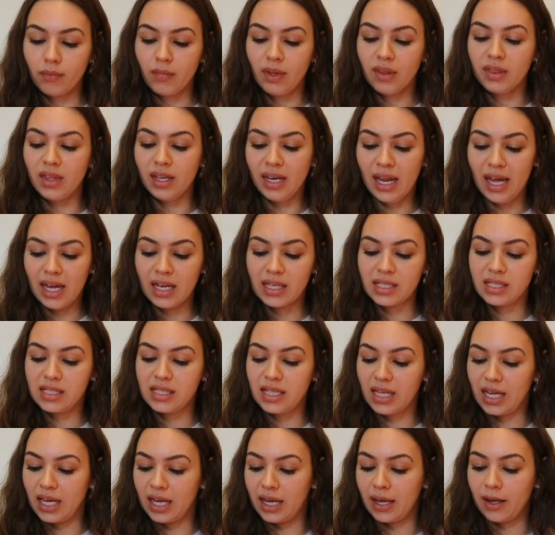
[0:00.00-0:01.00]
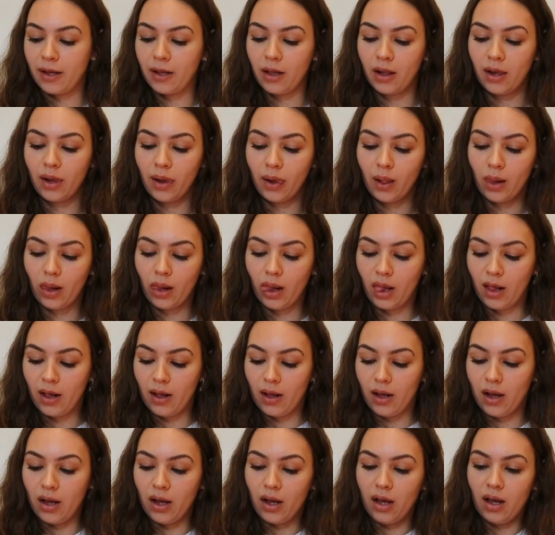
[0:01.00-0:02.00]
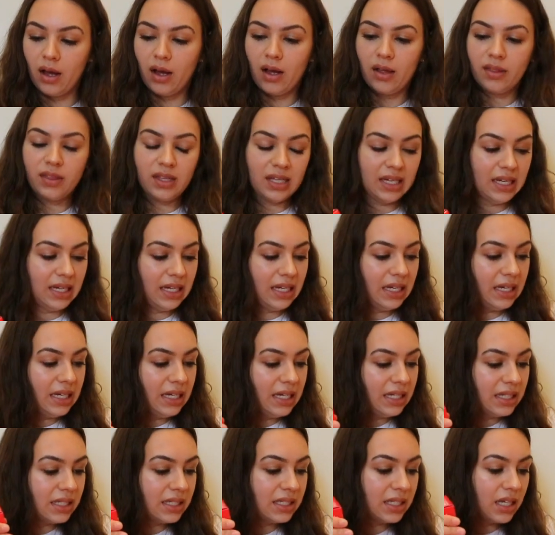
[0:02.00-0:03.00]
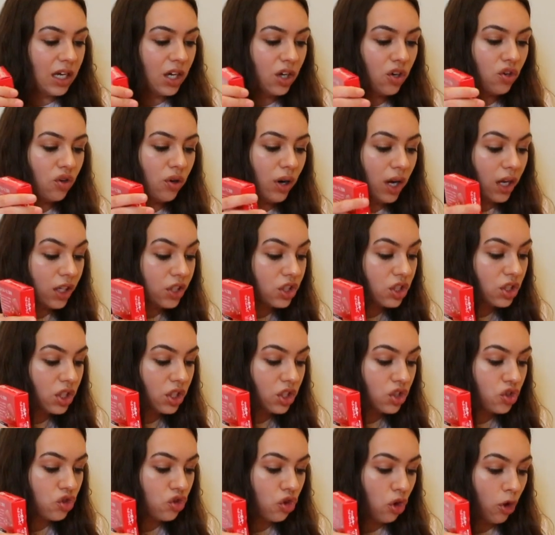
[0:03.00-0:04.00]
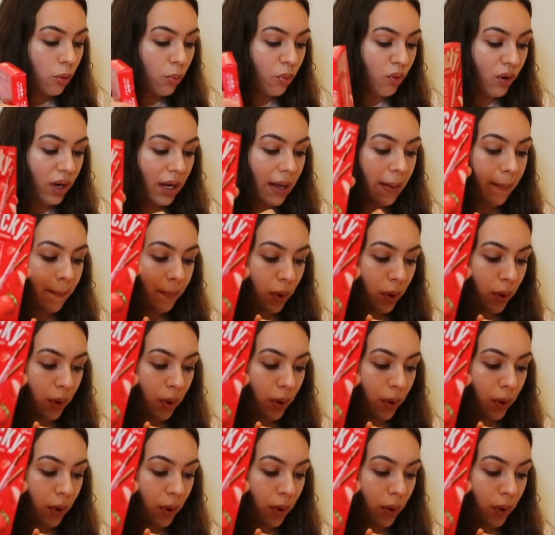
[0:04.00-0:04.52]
The next thing are these crushed strawberry